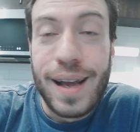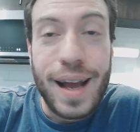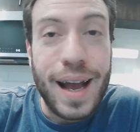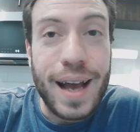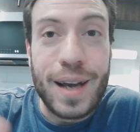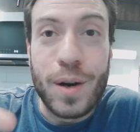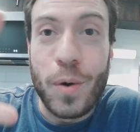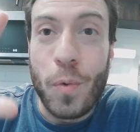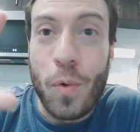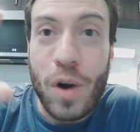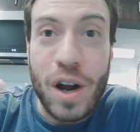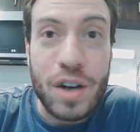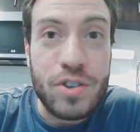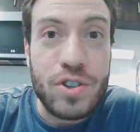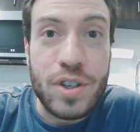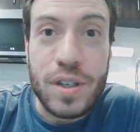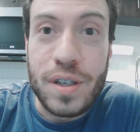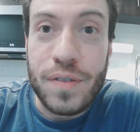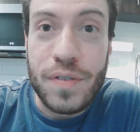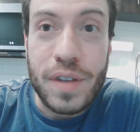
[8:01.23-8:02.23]
I don't watch
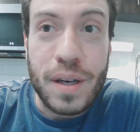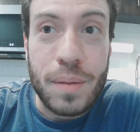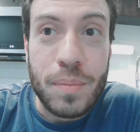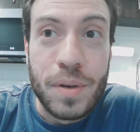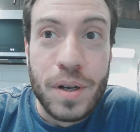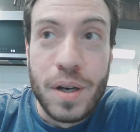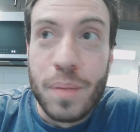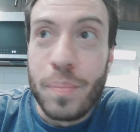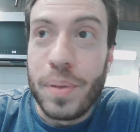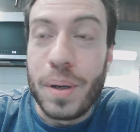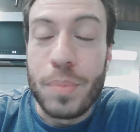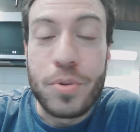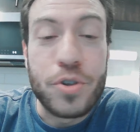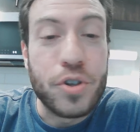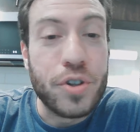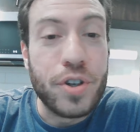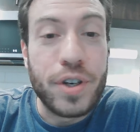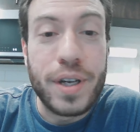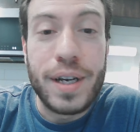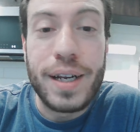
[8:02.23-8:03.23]
any of them, but I'm sure
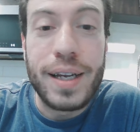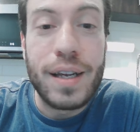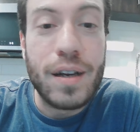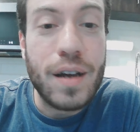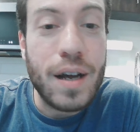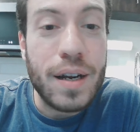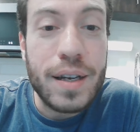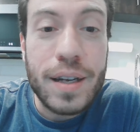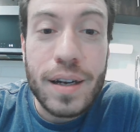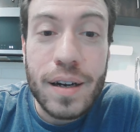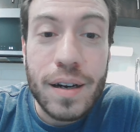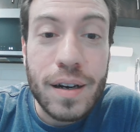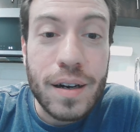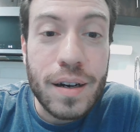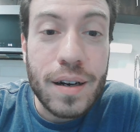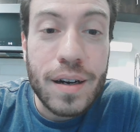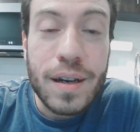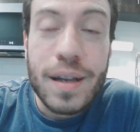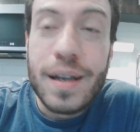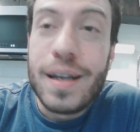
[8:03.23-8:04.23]
they're going to get on
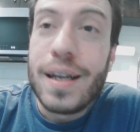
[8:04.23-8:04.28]
here